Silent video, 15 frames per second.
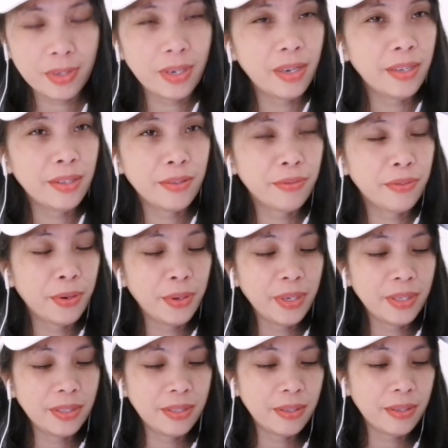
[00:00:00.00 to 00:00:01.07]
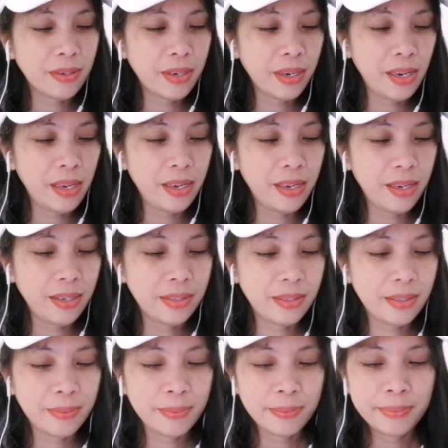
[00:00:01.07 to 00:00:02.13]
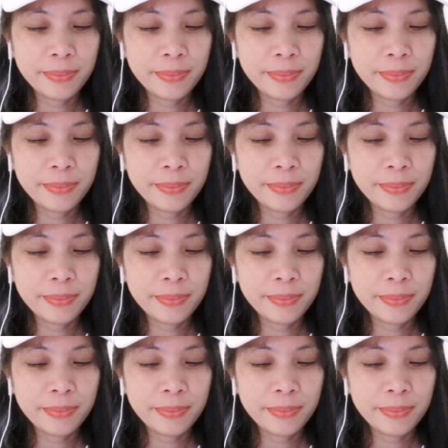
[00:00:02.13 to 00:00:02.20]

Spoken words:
That voice is really nice.